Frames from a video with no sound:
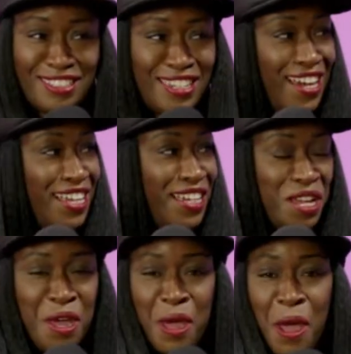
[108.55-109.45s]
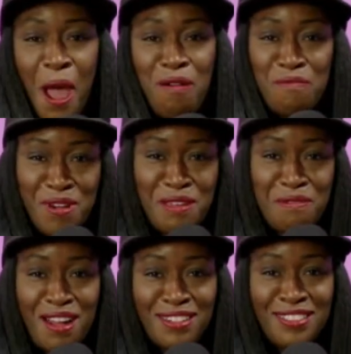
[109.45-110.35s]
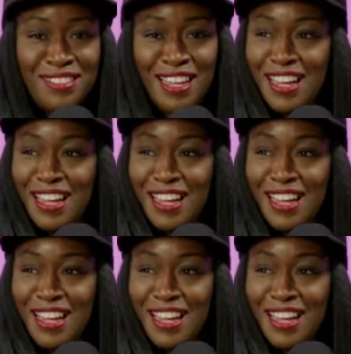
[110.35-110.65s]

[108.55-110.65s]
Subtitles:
slightly unruly ones.